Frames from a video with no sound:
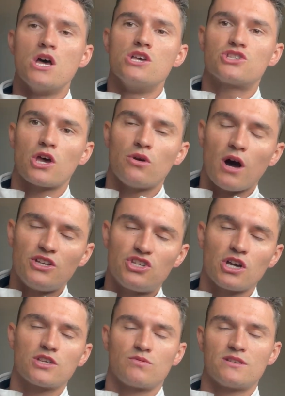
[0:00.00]
So I
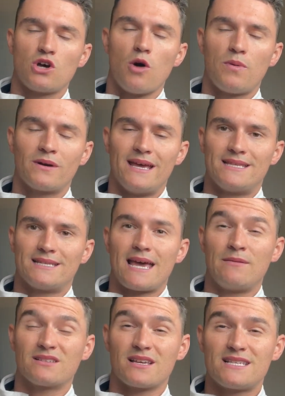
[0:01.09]
just wanted to hop on here today
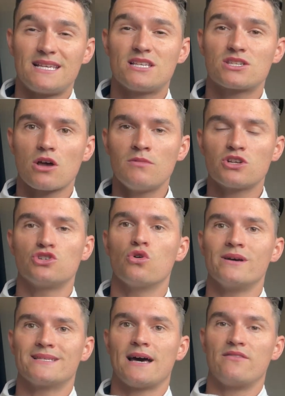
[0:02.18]
because I see so much
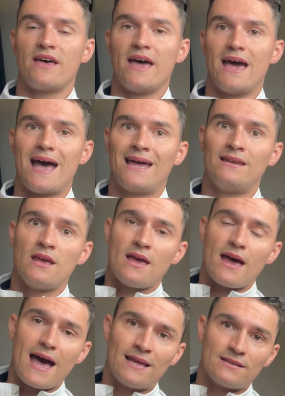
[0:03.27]
noise out there,
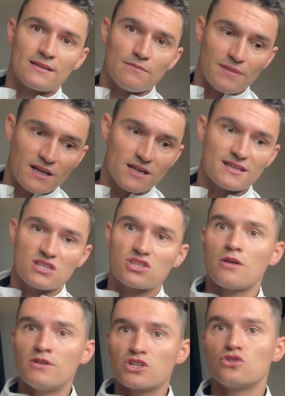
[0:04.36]
and because there's so
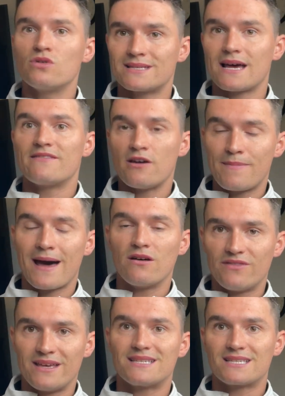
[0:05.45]
much noise out there about
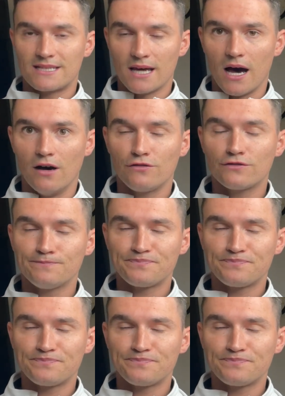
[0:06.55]
this stuff,